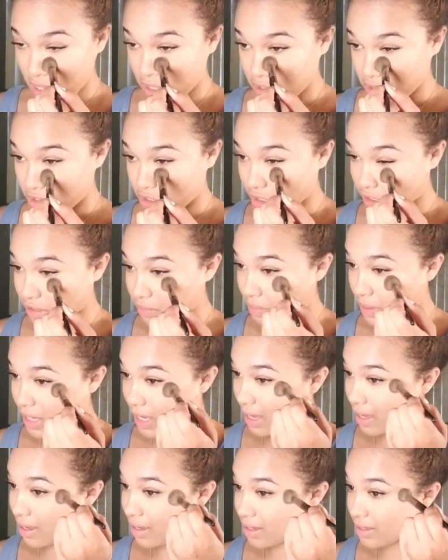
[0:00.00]
just
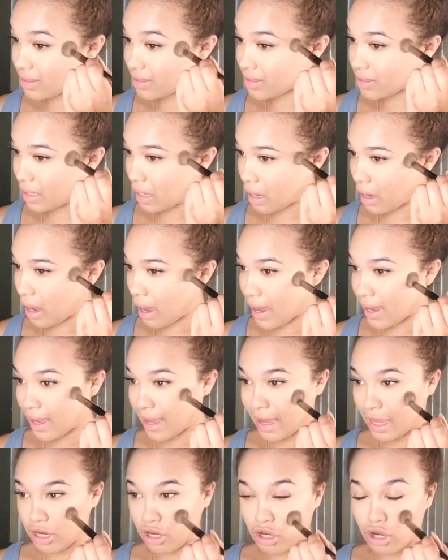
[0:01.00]
because I
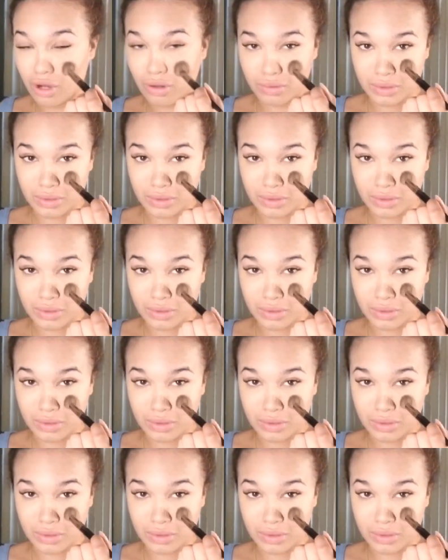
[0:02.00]
had no